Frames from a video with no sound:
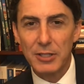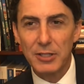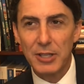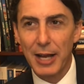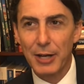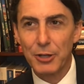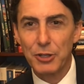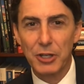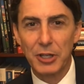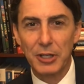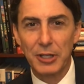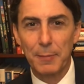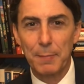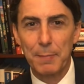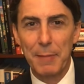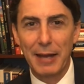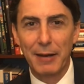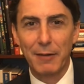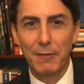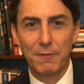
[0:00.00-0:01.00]
is actually going to
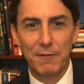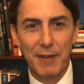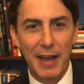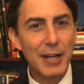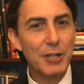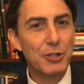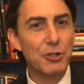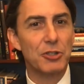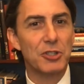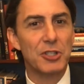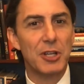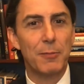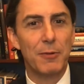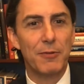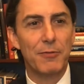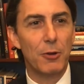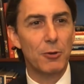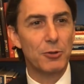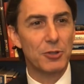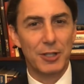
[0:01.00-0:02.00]
manufacture some
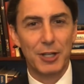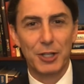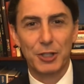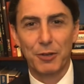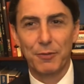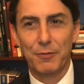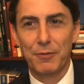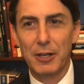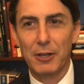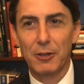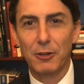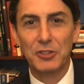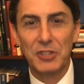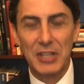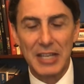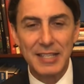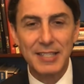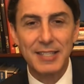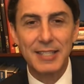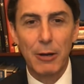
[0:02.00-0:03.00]
of those electric vehicles
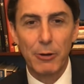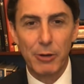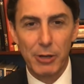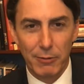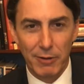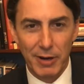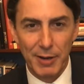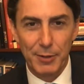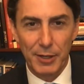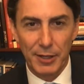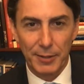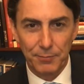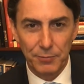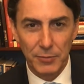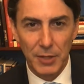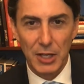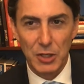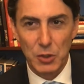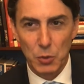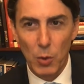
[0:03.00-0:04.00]
in Saudi Arabia
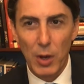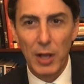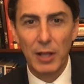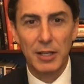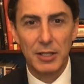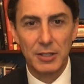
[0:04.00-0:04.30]
as well